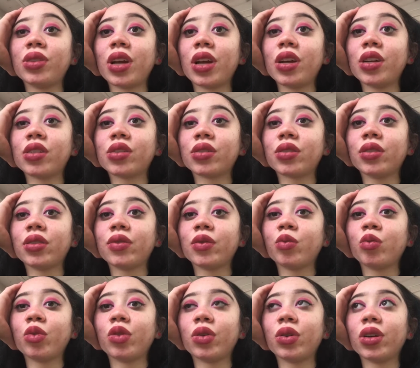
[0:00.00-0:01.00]
days or even
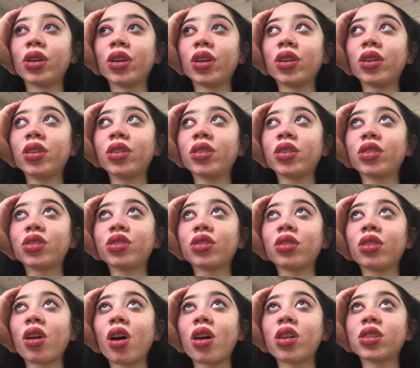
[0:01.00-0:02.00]
more that you're
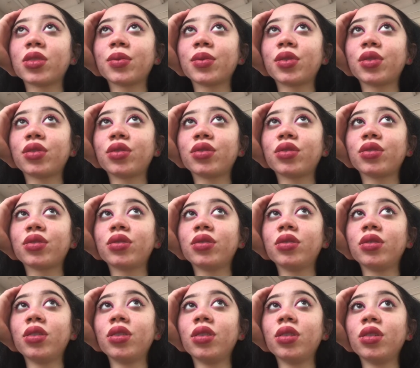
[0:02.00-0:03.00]
in the hospital.
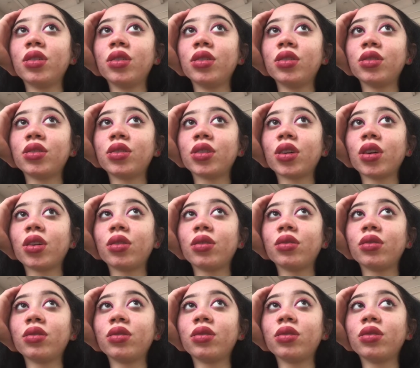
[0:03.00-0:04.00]
So,
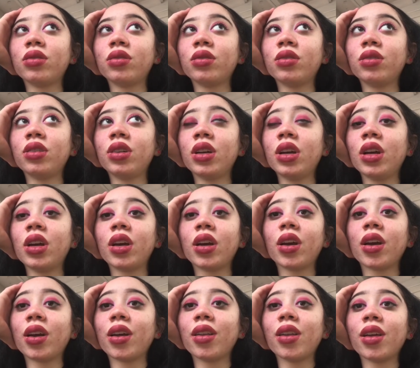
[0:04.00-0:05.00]

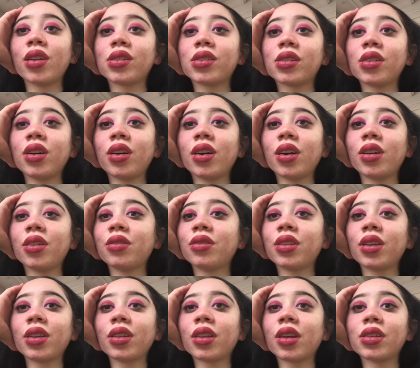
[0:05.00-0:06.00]
and I don't
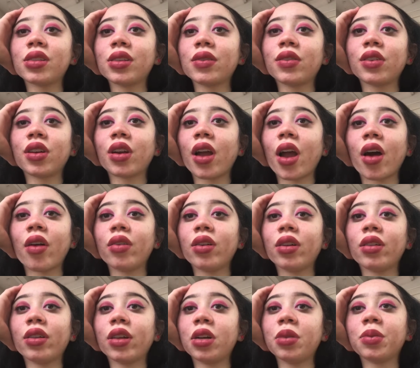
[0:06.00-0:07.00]
think that's even
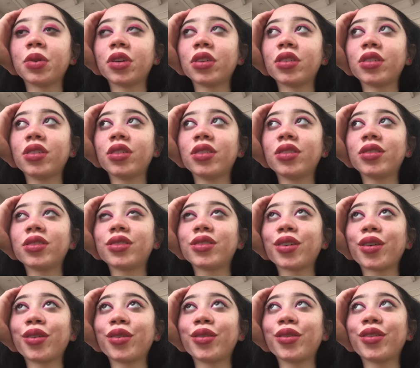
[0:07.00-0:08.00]
counting labor.
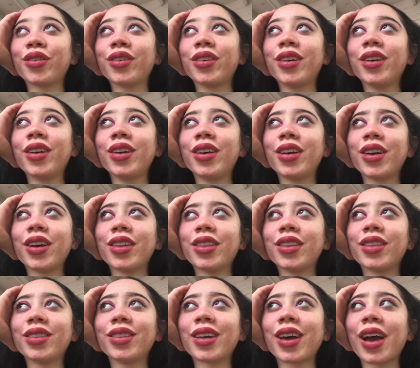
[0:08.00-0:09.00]
So,
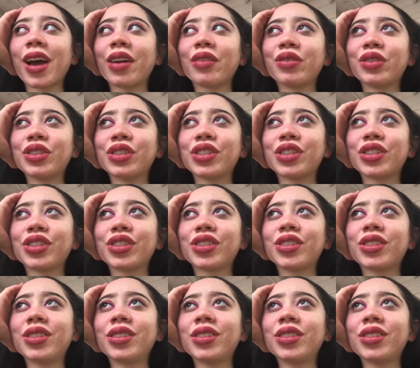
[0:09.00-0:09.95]
and the average